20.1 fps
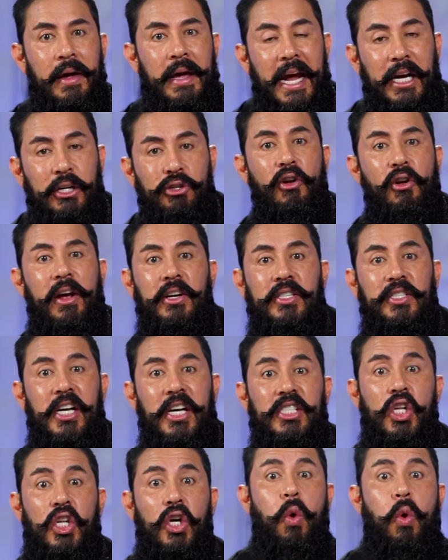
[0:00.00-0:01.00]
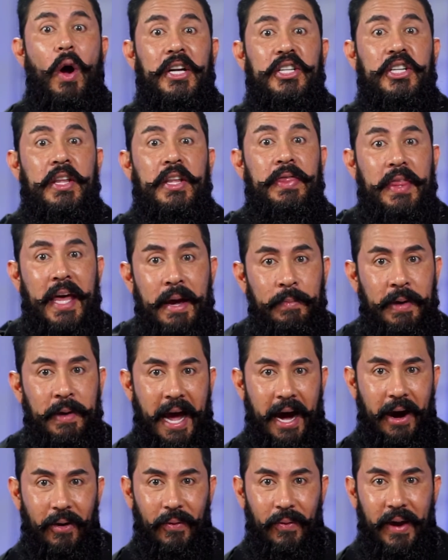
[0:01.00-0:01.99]
It triggers us to question them
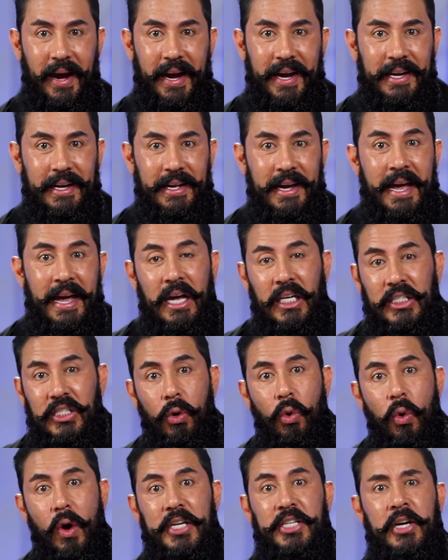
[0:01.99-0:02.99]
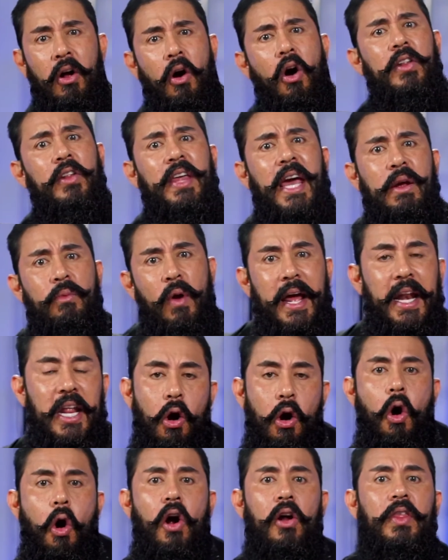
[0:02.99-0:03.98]
now, right? To question, are they ready?
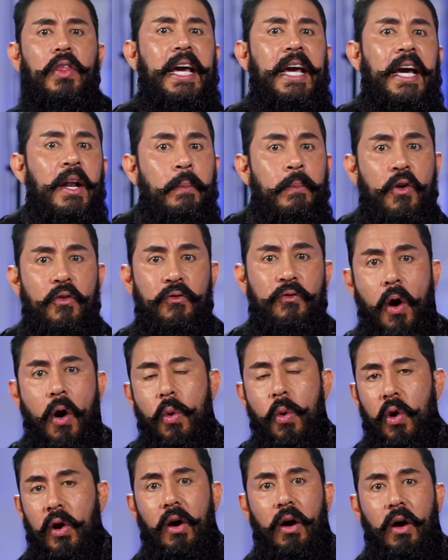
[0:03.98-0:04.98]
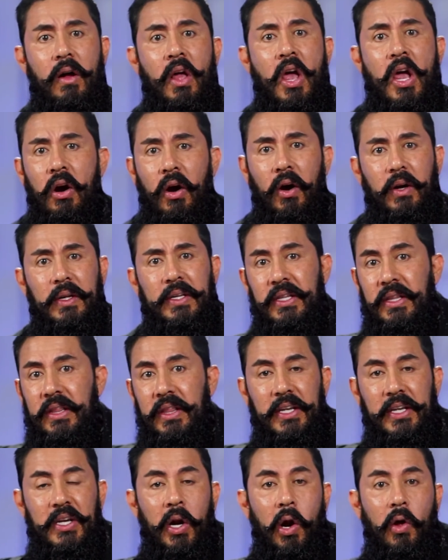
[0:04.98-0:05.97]
Are they going to move forward? Or, uh, uh,
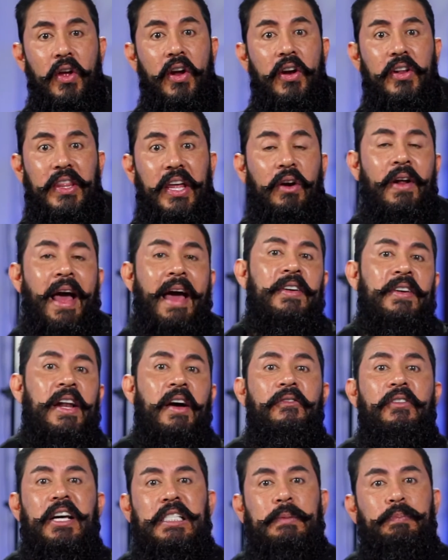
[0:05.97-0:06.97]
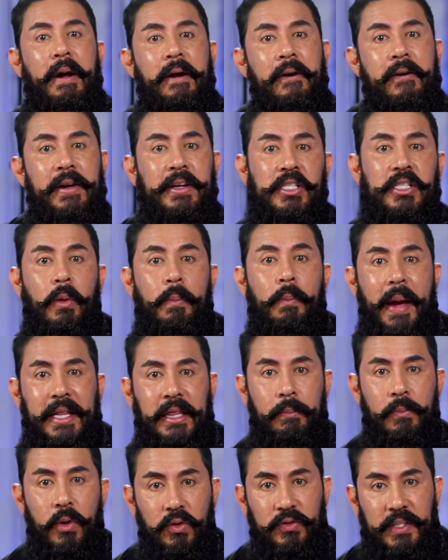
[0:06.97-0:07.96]
you know, they don't have enough experience to make
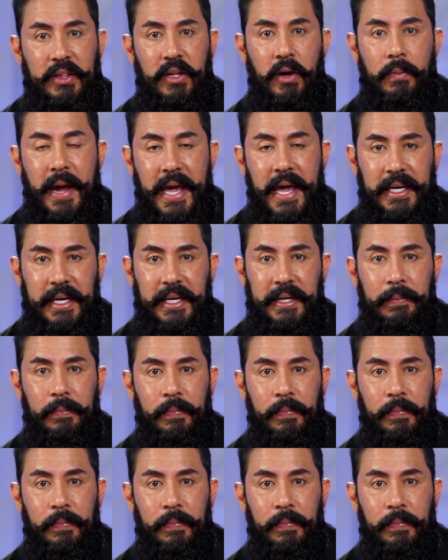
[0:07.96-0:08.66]
the moves that they're making.